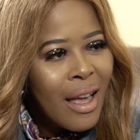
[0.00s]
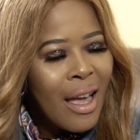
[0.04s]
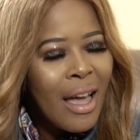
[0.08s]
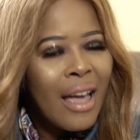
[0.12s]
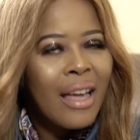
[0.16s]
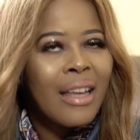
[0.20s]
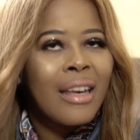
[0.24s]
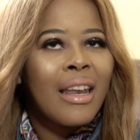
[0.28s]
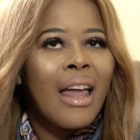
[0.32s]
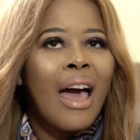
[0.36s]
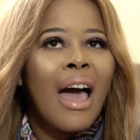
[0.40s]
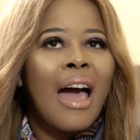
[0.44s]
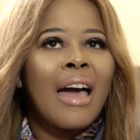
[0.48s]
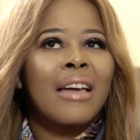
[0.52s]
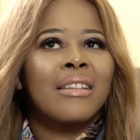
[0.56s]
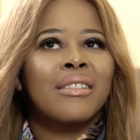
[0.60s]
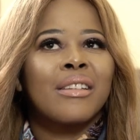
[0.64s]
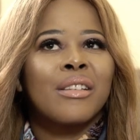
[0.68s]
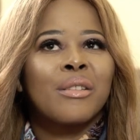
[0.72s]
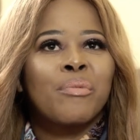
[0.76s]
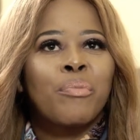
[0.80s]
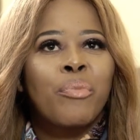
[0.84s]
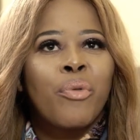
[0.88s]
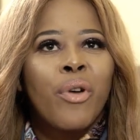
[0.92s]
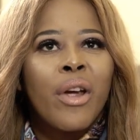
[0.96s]
And I
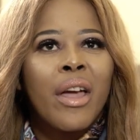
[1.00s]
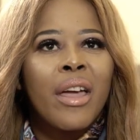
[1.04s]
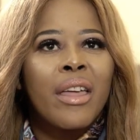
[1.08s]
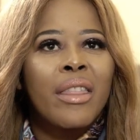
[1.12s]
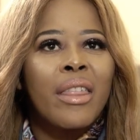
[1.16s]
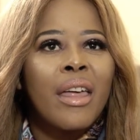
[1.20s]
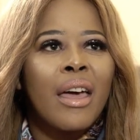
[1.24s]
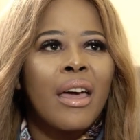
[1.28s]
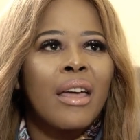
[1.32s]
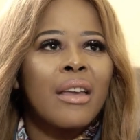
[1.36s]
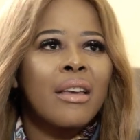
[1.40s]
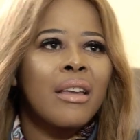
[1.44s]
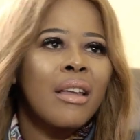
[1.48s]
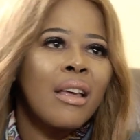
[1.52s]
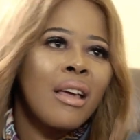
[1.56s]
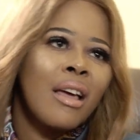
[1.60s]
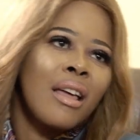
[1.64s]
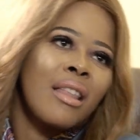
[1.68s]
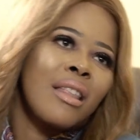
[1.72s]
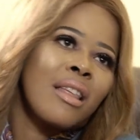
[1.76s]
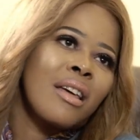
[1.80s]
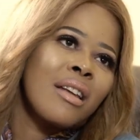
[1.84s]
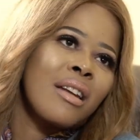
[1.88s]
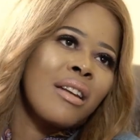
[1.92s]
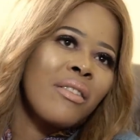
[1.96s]
just pray that
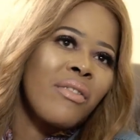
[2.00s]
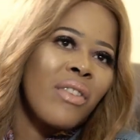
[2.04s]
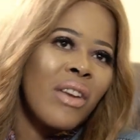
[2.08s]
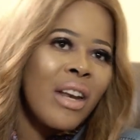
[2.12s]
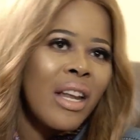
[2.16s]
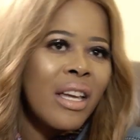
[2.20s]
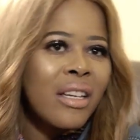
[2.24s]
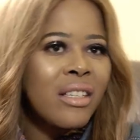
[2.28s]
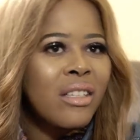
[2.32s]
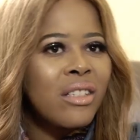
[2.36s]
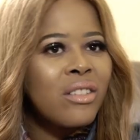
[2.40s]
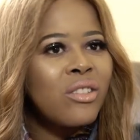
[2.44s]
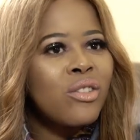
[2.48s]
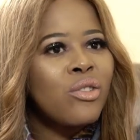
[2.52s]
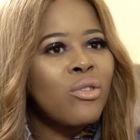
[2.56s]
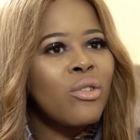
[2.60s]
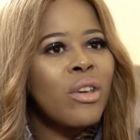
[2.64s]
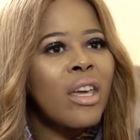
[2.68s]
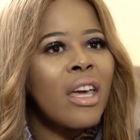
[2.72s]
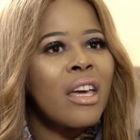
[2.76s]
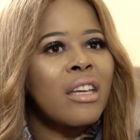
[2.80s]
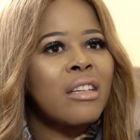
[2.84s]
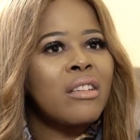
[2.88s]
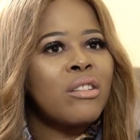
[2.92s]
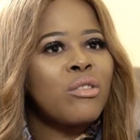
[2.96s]
the revelations you
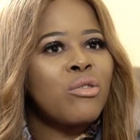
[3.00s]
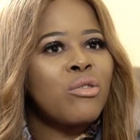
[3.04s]
get